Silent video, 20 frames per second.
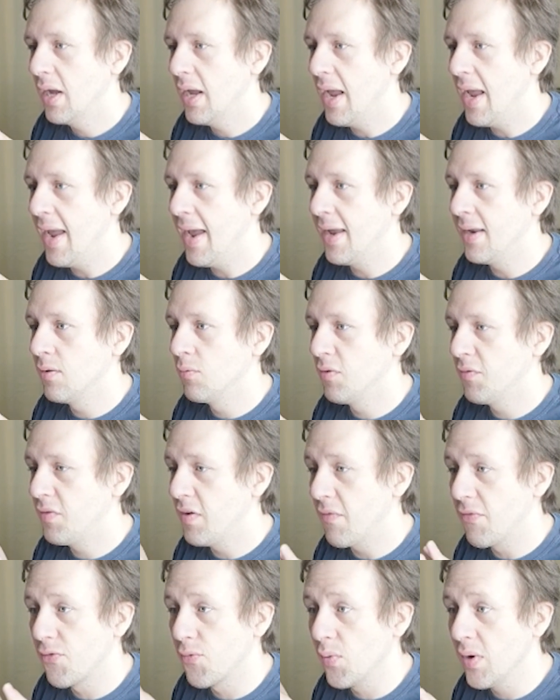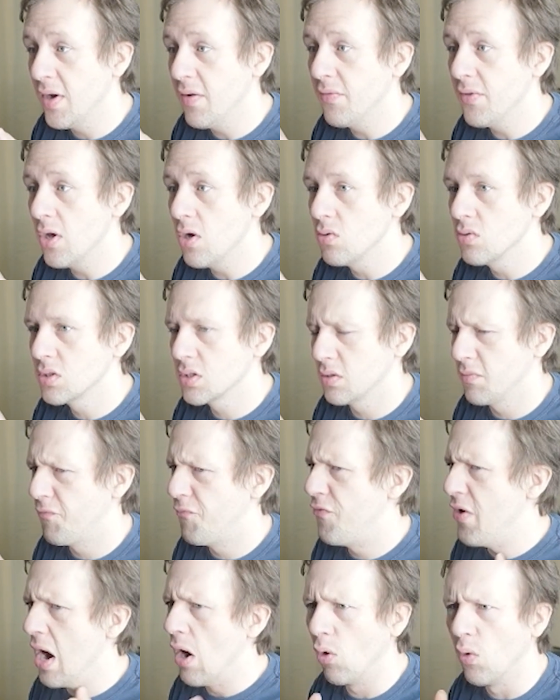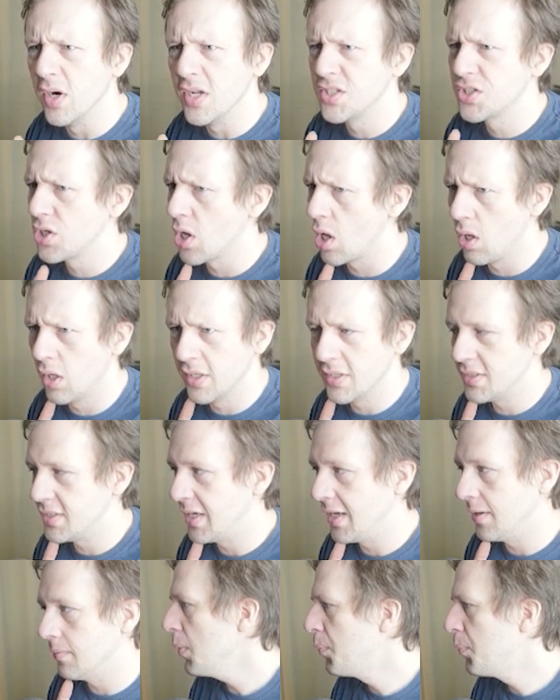And if you have 3 of those, very solid team.